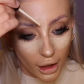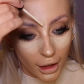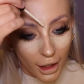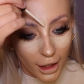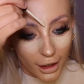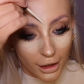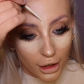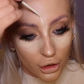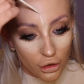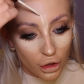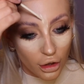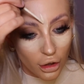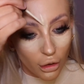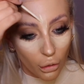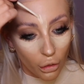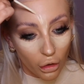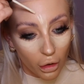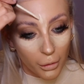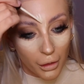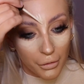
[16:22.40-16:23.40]
I literally got
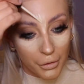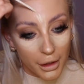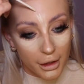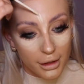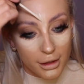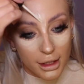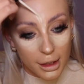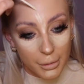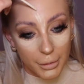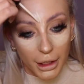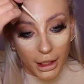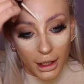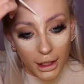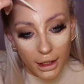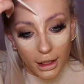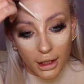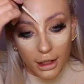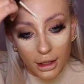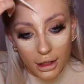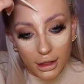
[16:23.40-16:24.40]
all my friends to buy
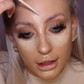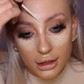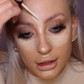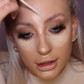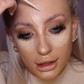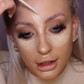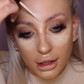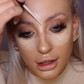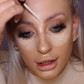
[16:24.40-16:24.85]
this.